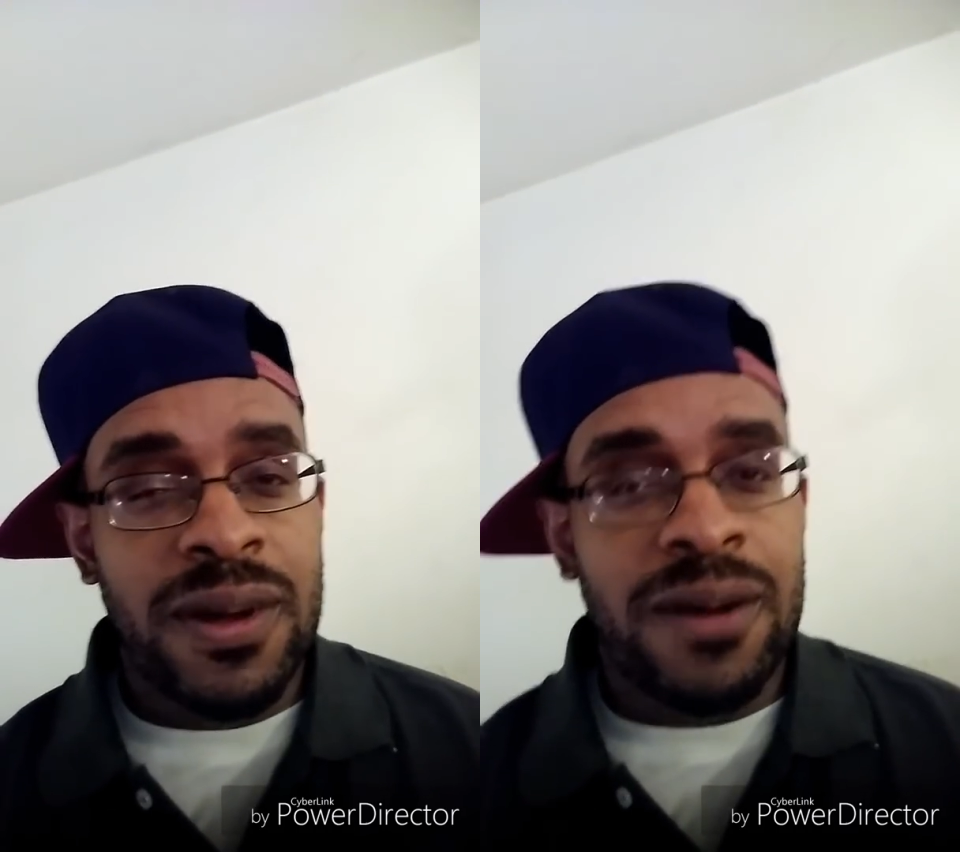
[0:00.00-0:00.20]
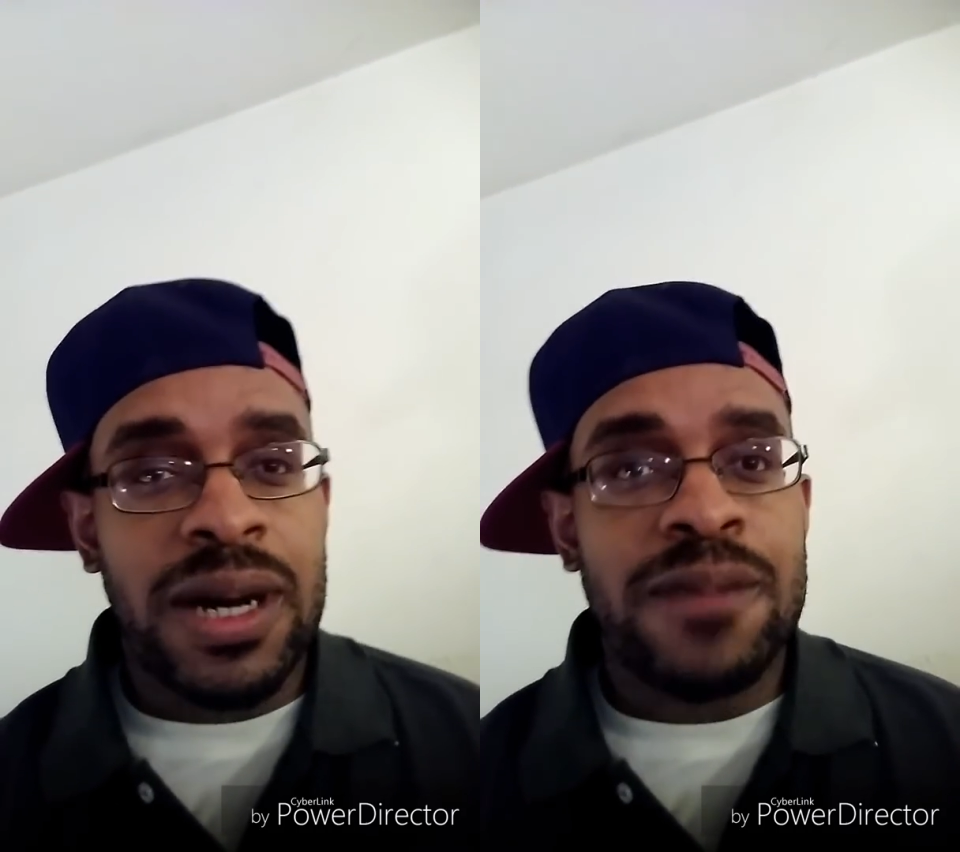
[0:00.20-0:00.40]

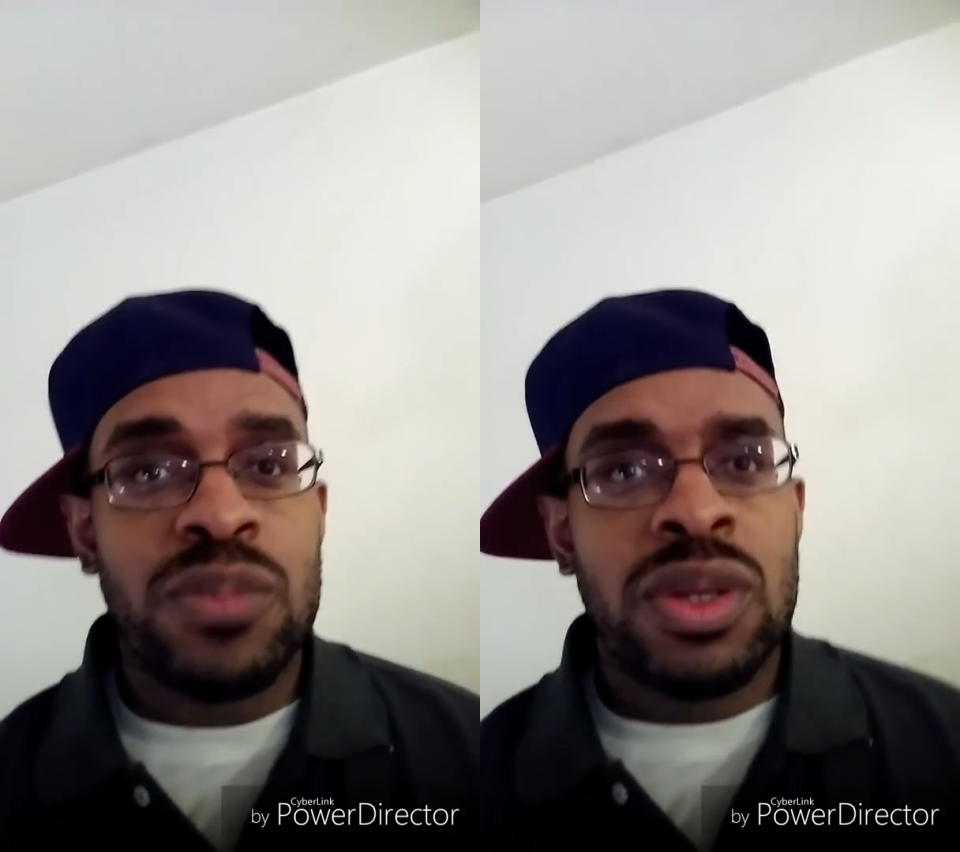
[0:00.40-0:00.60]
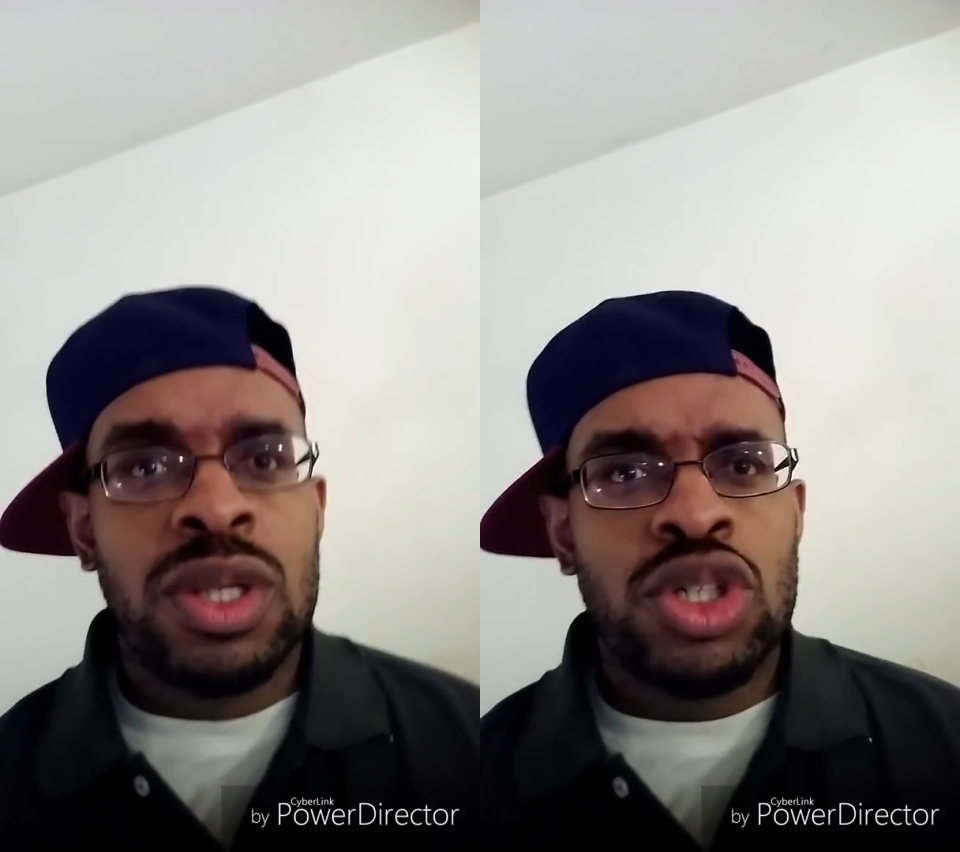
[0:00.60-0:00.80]
All right.
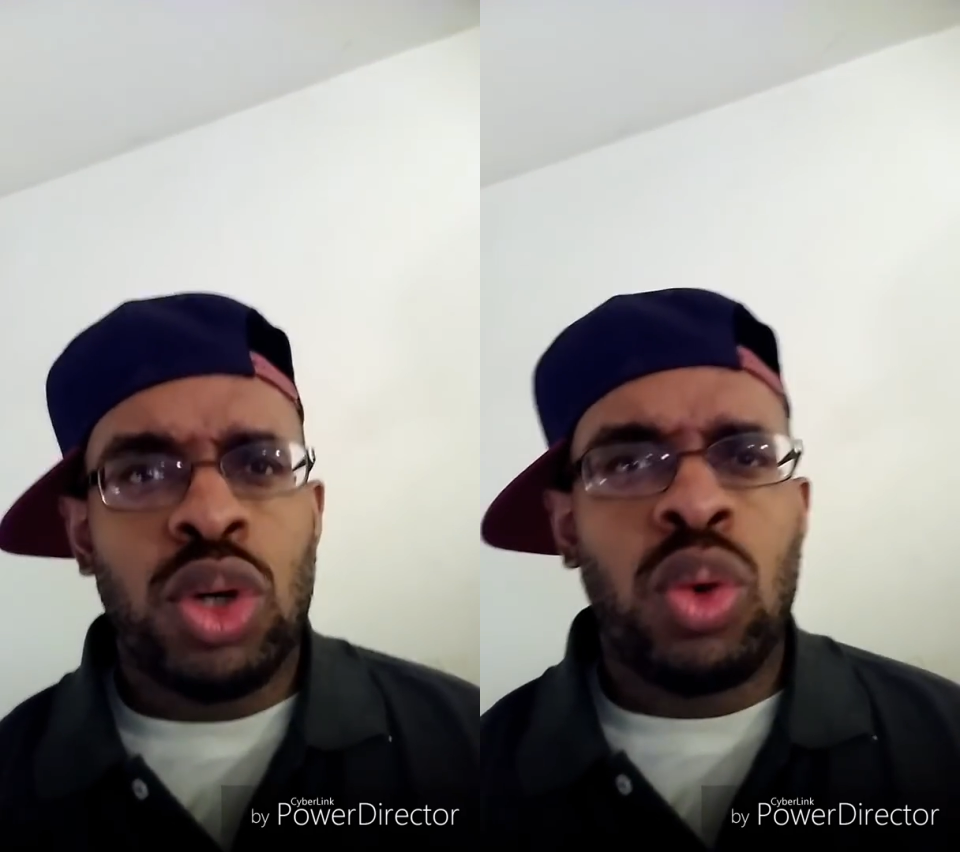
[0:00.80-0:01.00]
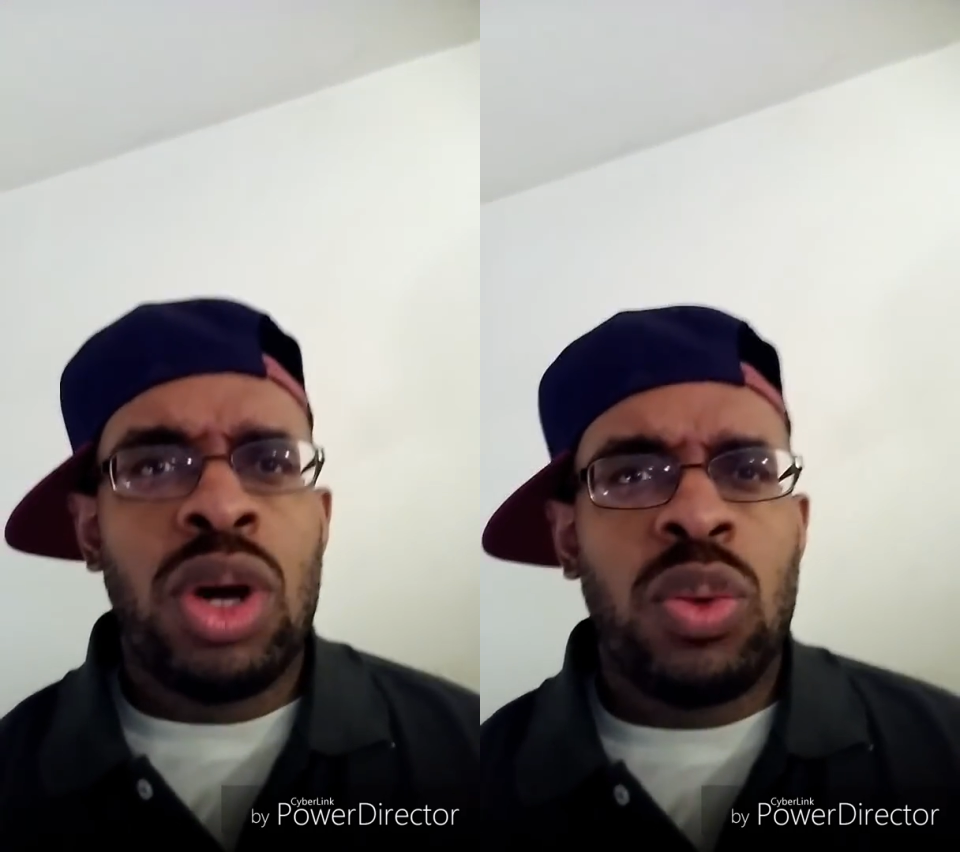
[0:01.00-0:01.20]

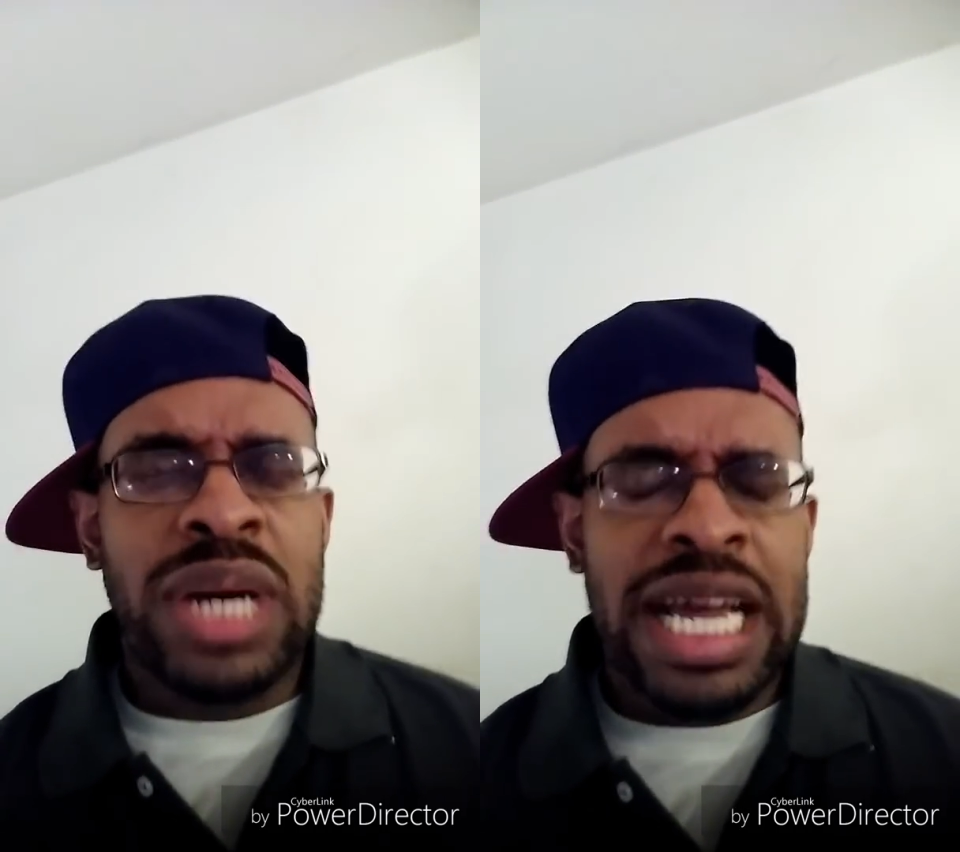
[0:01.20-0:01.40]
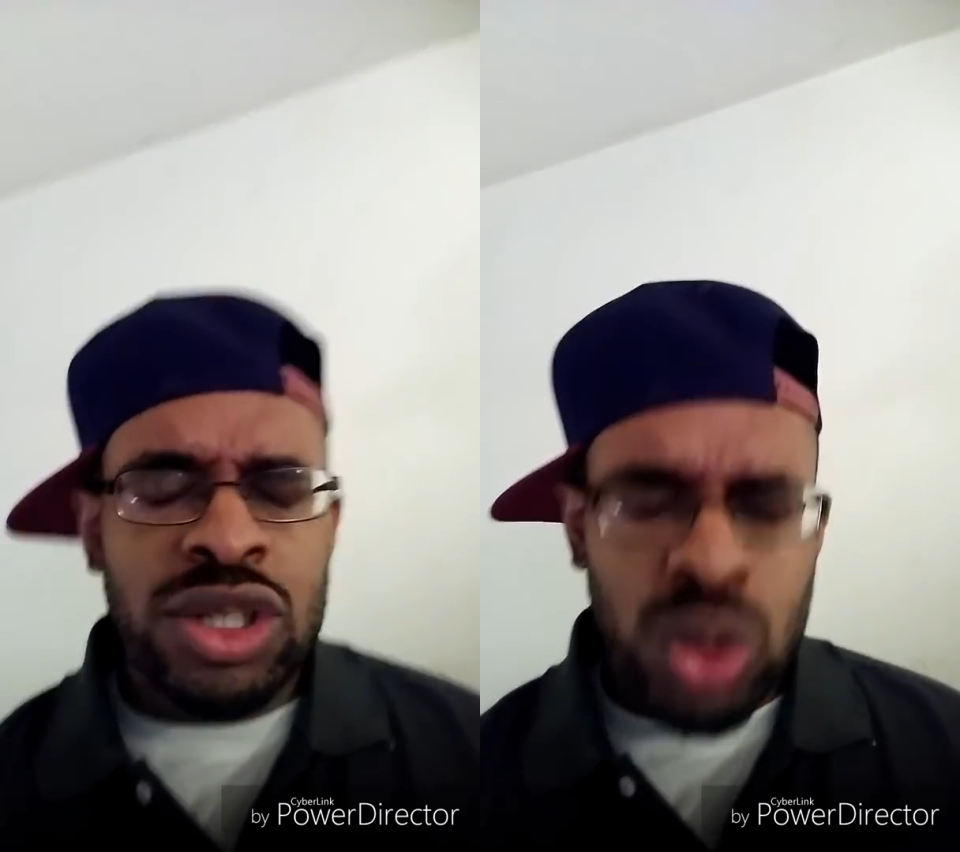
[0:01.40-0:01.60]
So
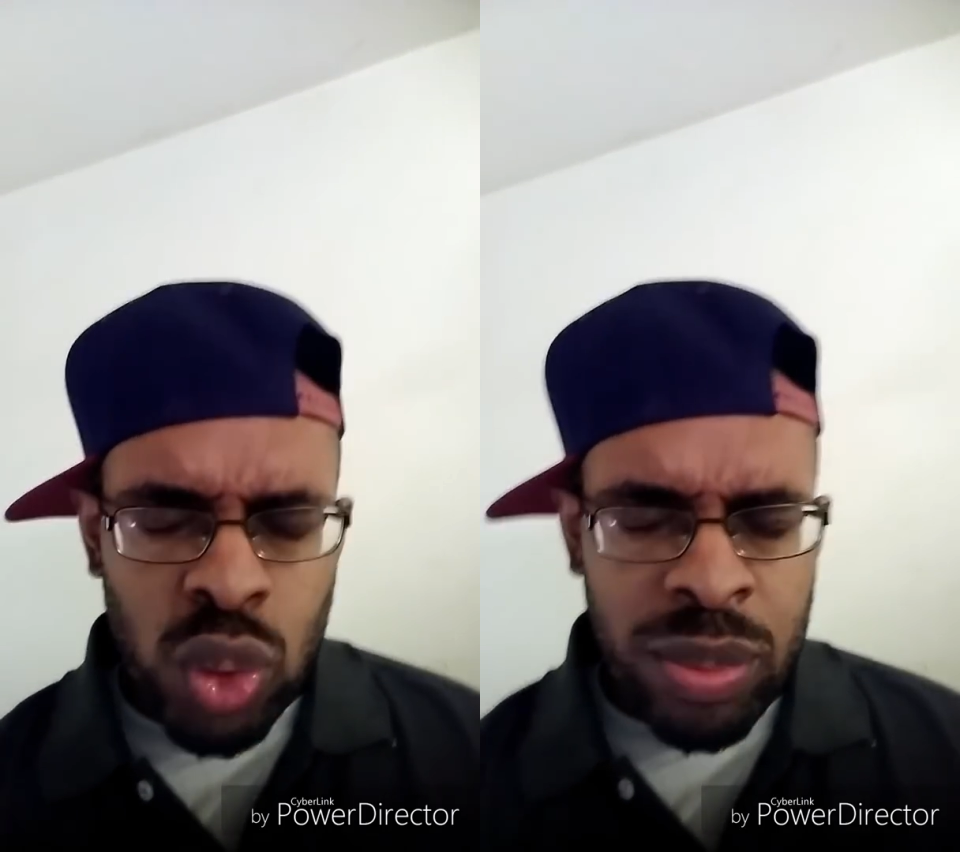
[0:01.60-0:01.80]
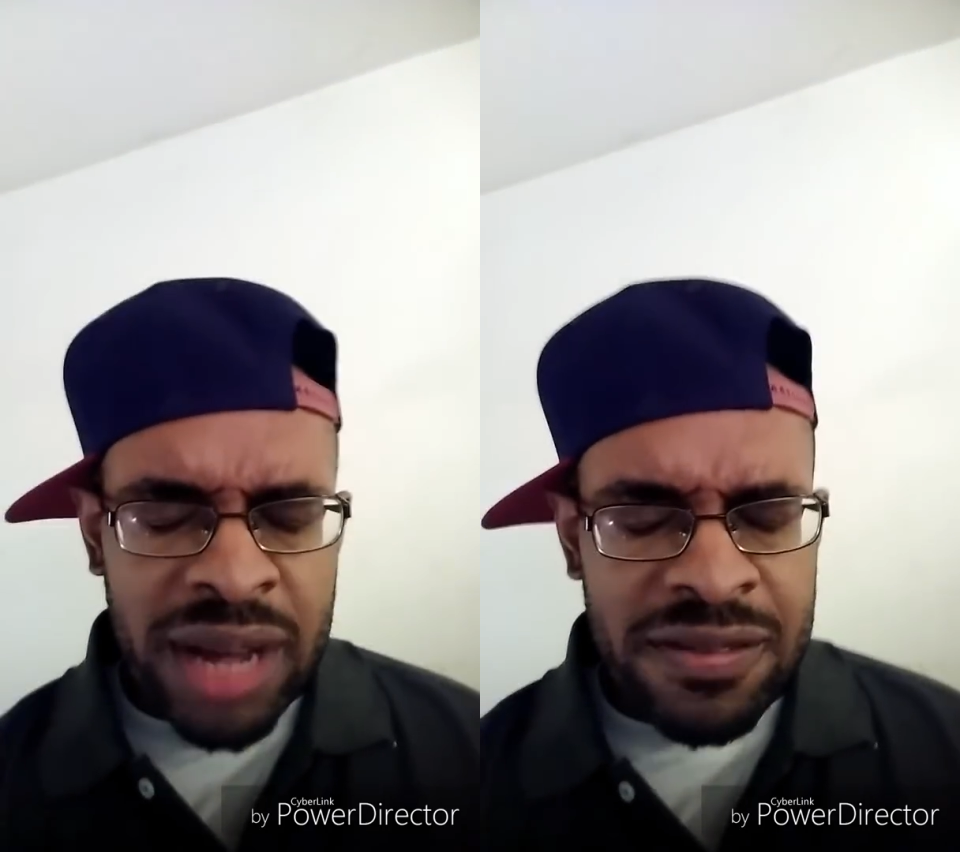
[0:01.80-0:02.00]
when I
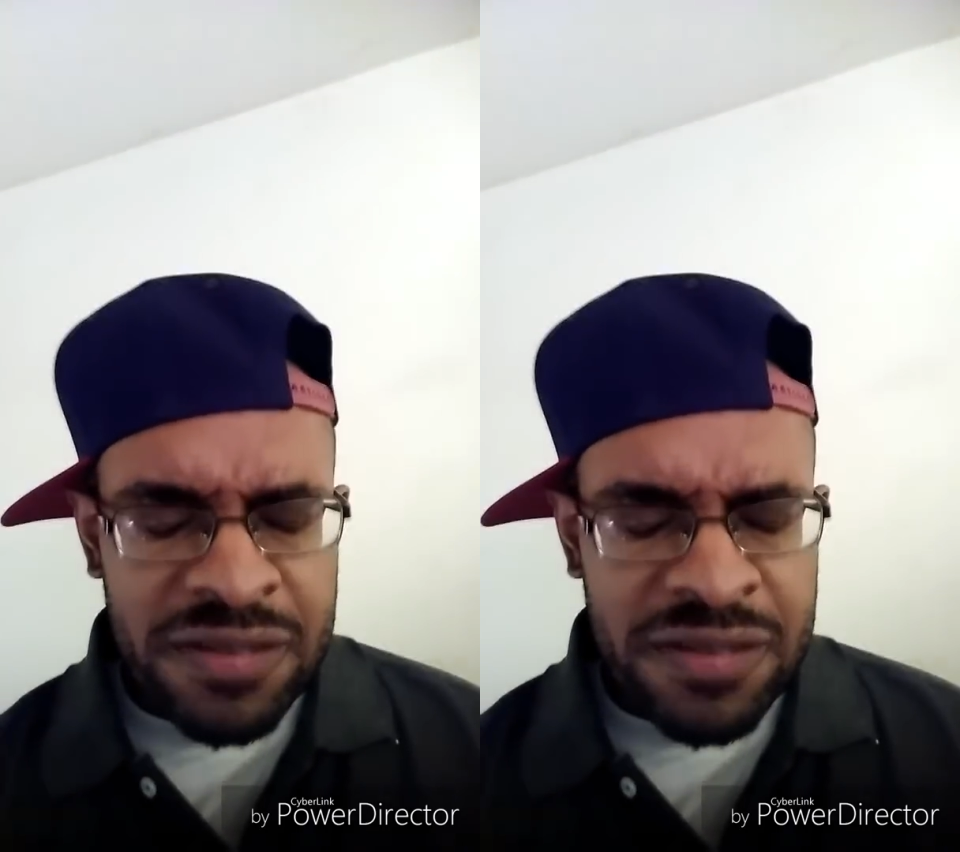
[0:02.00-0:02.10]
do my